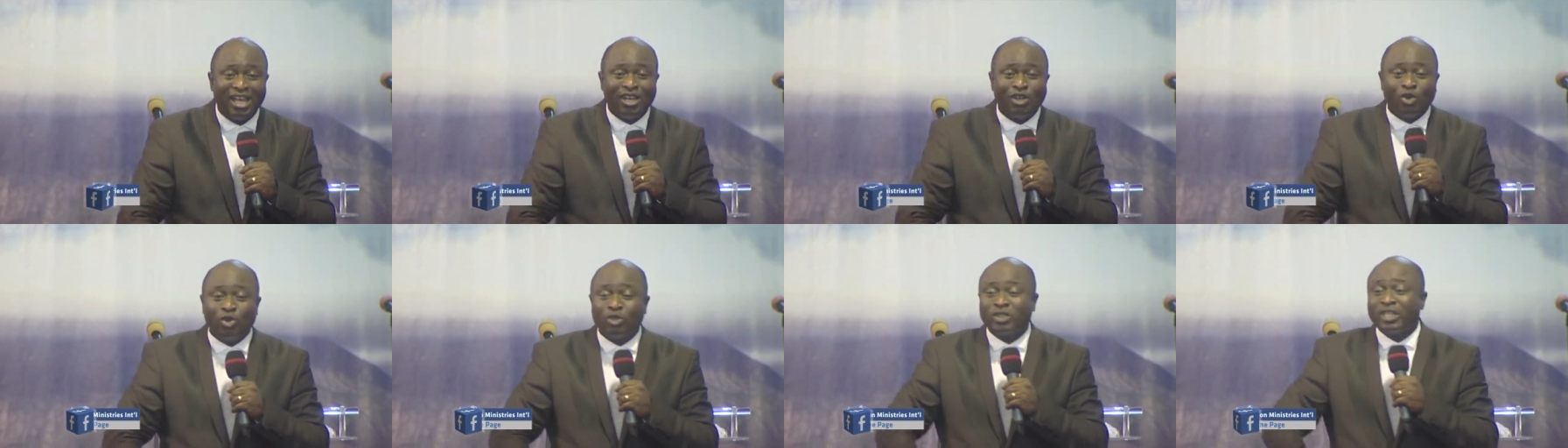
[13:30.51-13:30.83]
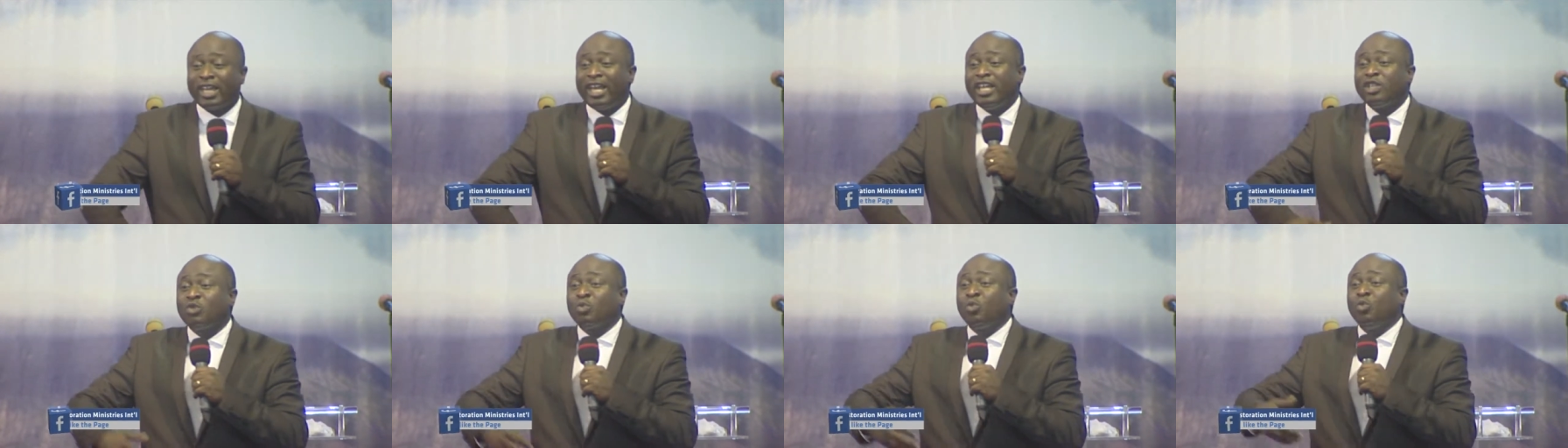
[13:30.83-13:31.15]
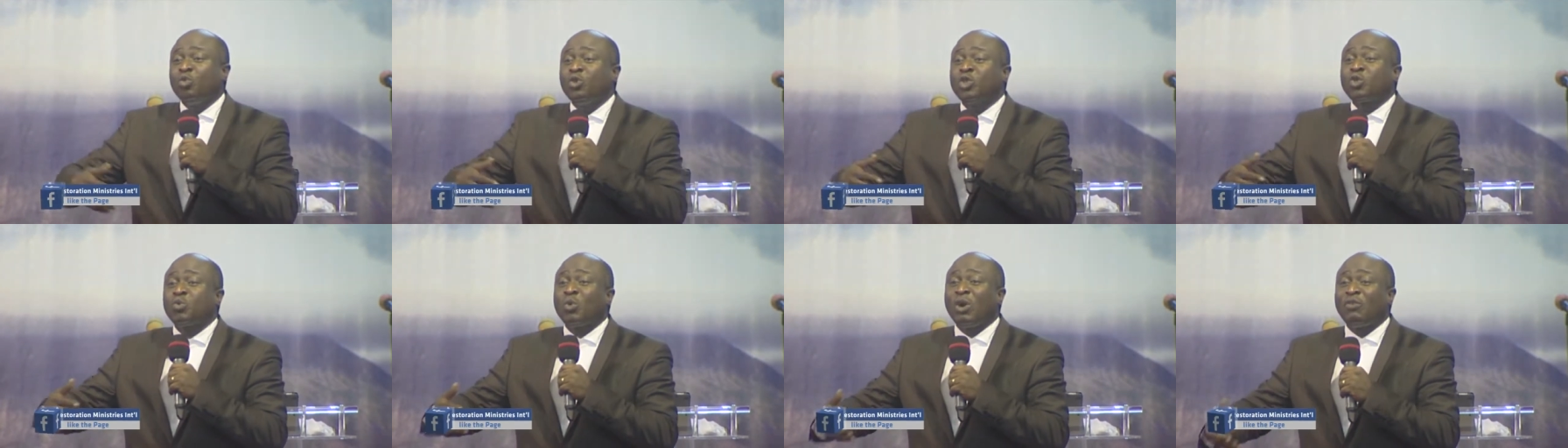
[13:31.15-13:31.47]
Those eight
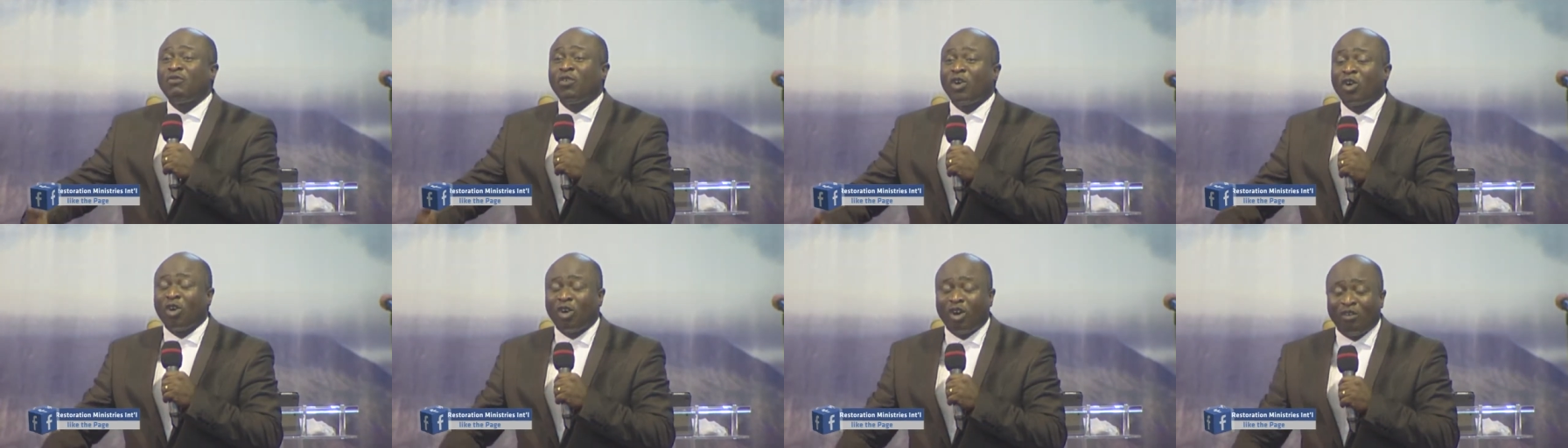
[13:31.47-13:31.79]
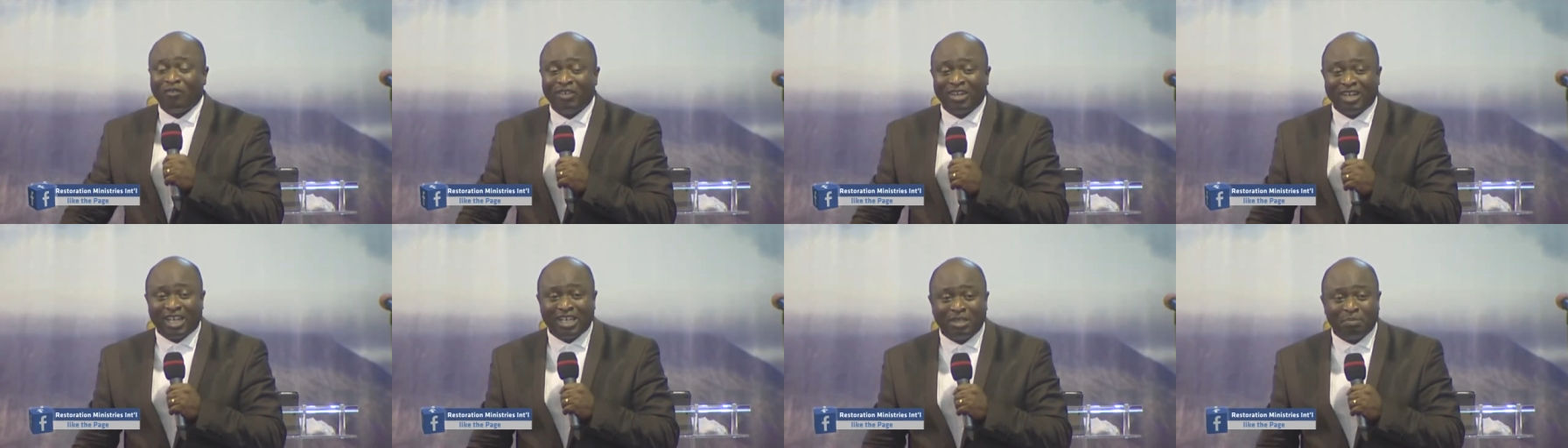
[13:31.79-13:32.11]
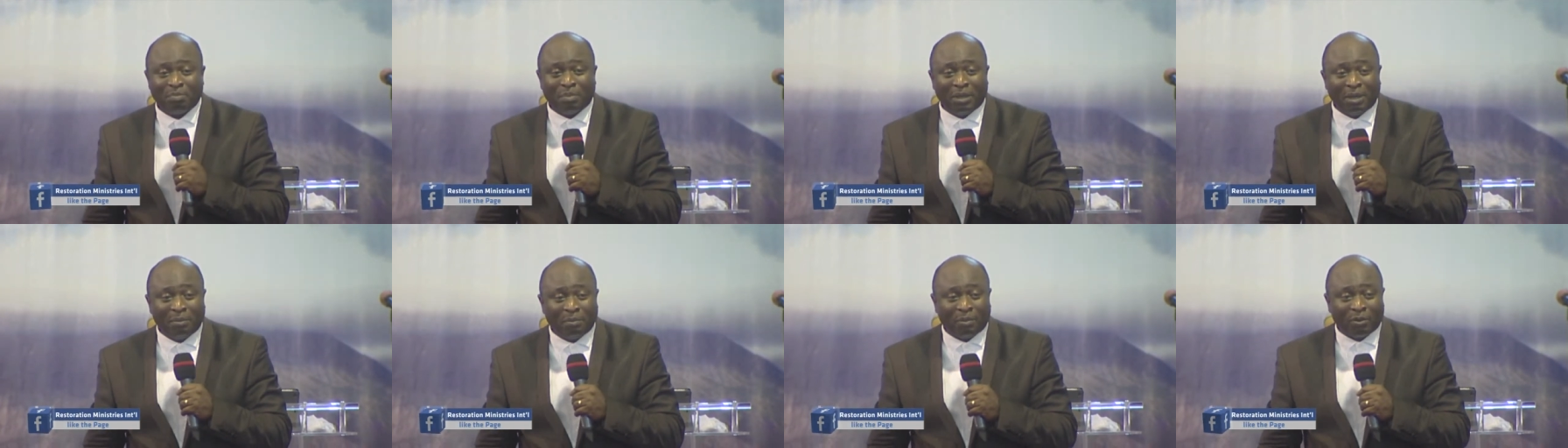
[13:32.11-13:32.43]
wounds were for
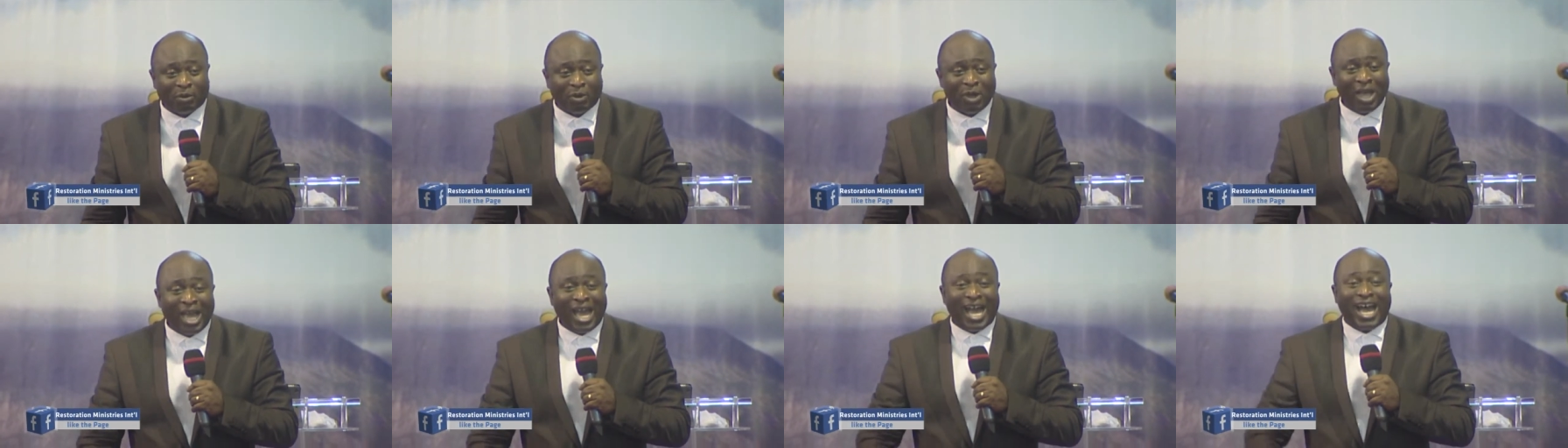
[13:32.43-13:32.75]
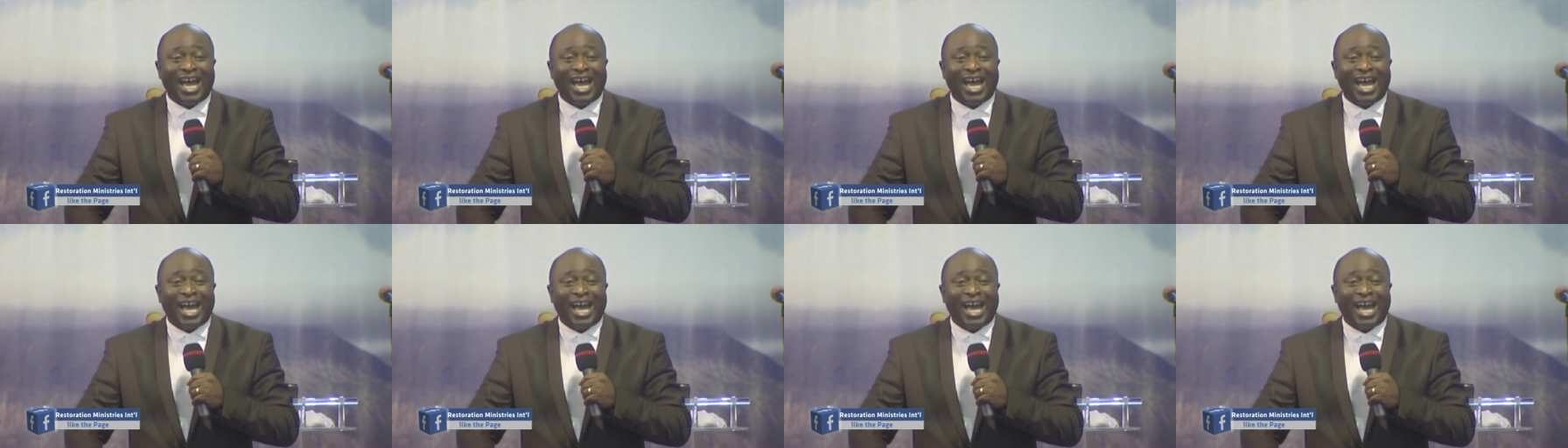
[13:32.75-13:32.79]
covenant people.